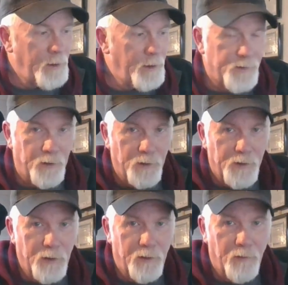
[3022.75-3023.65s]
it's going to
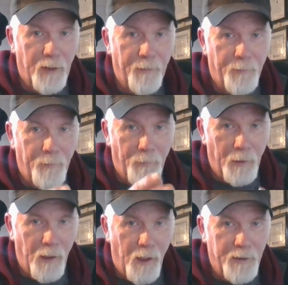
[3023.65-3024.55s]
grab,
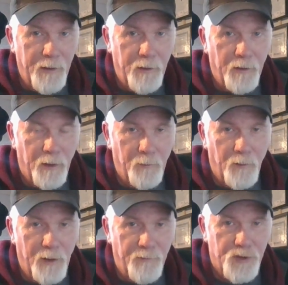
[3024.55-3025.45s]
lock in on
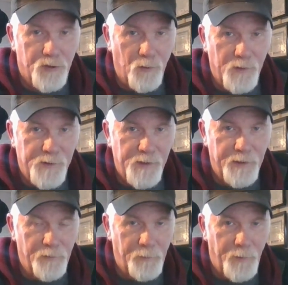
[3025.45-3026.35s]
whatever strong
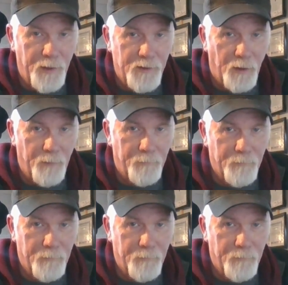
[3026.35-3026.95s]
signal it picks up